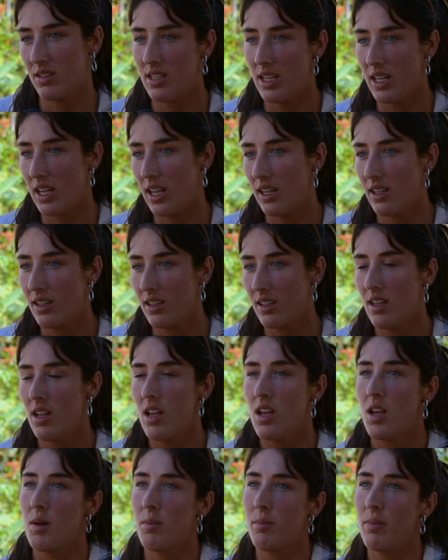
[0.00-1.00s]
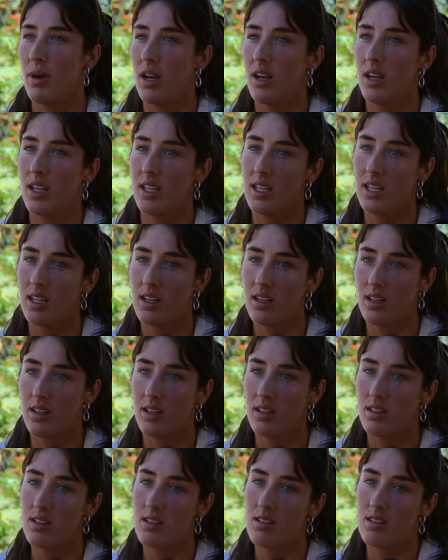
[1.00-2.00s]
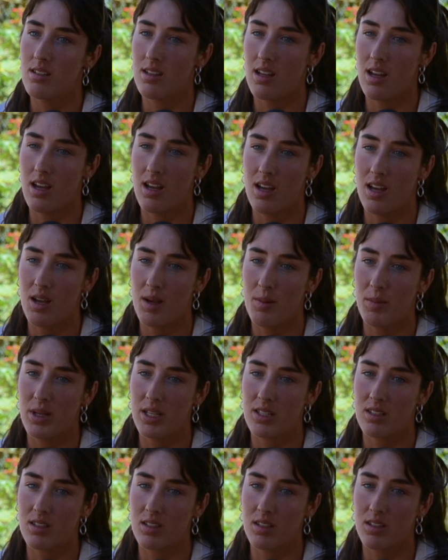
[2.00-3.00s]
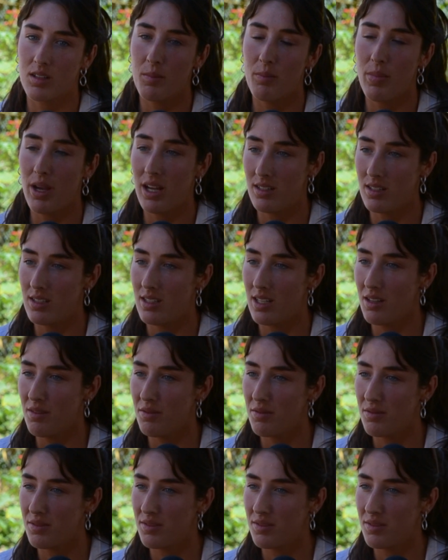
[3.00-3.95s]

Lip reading: seeing, but in England, it's competitive.